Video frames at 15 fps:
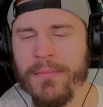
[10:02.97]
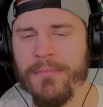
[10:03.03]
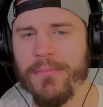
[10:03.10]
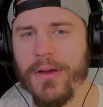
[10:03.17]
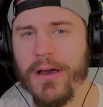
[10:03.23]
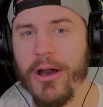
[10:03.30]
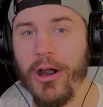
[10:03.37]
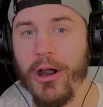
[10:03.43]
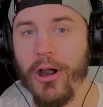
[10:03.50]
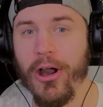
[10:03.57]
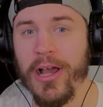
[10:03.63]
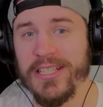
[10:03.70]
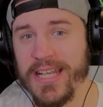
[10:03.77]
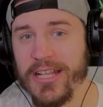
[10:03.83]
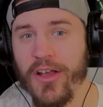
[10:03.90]
them,
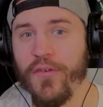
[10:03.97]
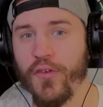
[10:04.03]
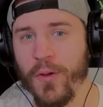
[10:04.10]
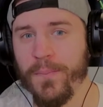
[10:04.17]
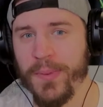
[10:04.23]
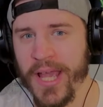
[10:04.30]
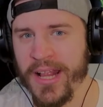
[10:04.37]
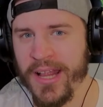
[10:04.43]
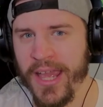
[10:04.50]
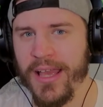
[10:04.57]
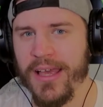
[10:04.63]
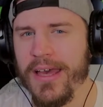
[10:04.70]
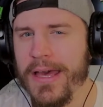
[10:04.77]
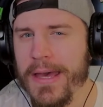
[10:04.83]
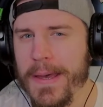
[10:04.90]
instead of complaining,
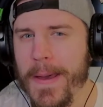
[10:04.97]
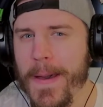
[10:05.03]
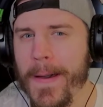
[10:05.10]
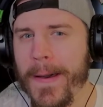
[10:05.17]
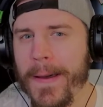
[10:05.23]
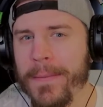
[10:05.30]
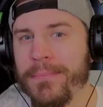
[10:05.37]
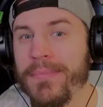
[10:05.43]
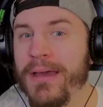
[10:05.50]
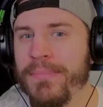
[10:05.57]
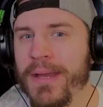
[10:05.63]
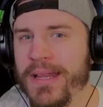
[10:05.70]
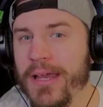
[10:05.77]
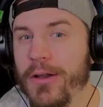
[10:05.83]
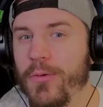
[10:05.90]

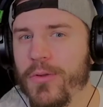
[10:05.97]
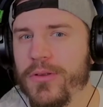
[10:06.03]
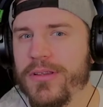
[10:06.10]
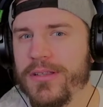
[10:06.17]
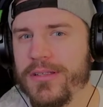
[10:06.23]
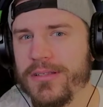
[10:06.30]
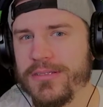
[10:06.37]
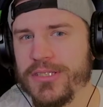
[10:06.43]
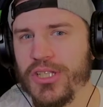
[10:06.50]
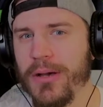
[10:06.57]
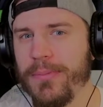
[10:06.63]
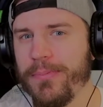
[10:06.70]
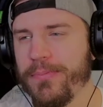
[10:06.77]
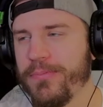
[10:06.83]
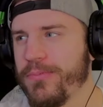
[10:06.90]
maybe they would
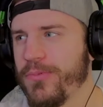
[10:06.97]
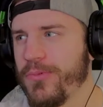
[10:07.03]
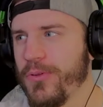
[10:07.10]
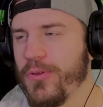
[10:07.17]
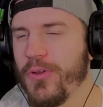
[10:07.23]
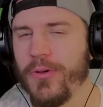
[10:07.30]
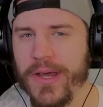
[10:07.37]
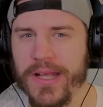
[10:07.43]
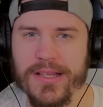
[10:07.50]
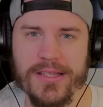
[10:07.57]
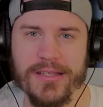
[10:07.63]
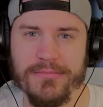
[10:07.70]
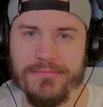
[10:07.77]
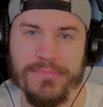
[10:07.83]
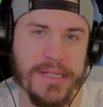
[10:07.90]
stop to do
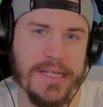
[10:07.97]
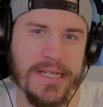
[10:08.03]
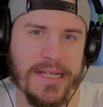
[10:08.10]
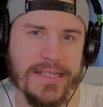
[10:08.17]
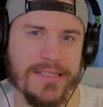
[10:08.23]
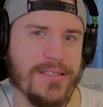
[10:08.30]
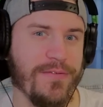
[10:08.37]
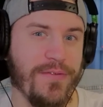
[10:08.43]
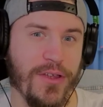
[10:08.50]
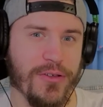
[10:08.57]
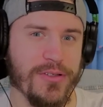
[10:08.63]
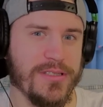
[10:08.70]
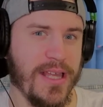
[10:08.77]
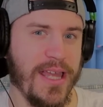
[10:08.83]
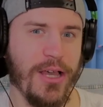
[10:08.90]
it, because
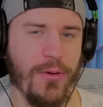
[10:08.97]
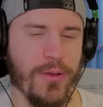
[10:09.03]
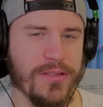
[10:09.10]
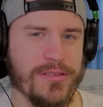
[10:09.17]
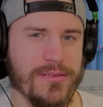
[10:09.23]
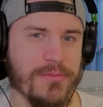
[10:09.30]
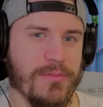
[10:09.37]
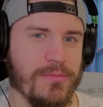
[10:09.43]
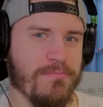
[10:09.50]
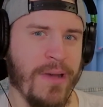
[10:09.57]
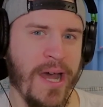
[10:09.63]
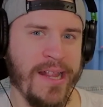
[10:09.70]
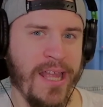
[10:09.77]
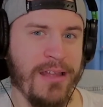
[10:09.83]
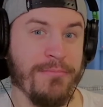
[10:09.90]
views equals
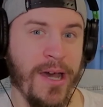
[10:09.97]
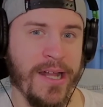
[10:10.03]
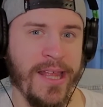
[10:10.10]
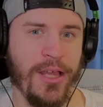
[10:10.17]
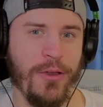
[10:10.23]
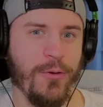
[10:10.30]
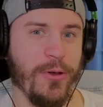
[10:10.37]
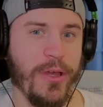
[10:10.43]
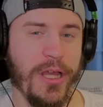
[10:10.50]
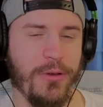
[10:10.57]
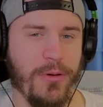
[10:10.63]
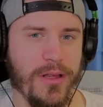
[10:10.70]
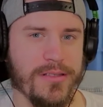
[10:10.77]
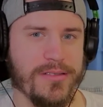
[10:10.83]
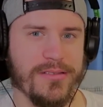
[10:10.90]
money, money
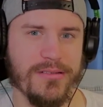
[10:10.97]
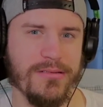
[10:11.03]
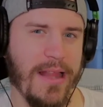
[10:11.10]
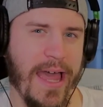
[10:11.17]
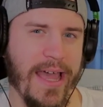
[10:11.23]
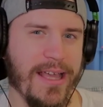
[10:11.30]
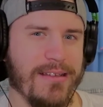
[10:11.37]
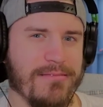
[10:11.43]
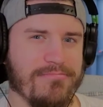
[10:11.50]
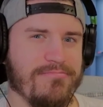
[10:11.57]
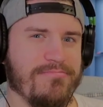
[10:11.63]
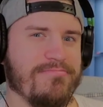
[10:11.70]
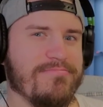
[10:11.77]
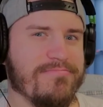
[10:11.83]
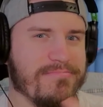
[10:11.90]
equals like
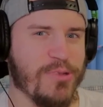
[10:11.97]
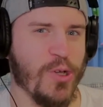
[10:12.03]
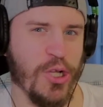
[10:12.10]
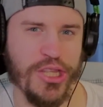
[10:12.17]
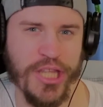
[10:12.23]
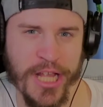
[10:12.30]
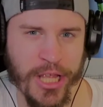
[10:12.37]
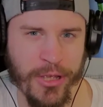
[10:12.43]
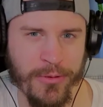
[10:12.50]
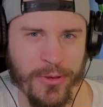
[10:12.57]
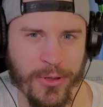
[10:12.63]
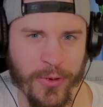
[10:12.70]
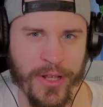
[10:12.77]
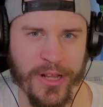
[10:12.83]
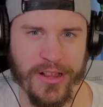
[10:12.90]
continue
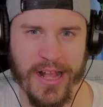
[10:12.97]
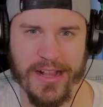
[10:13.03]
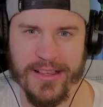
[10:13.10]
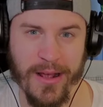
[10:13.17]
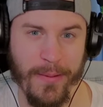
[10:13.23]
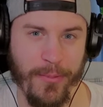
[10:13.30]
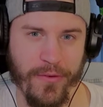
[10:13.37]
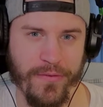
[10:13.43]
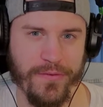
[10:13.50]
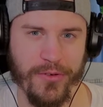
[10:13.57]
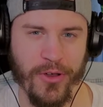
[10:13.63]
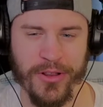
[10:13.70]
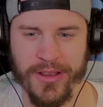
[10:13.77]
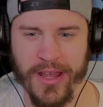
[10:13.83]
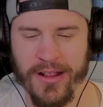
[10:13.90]
doing that type of
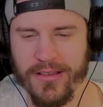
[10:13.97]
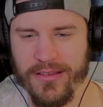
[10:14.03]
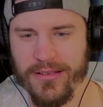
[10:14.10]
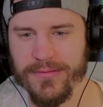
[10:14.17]
content.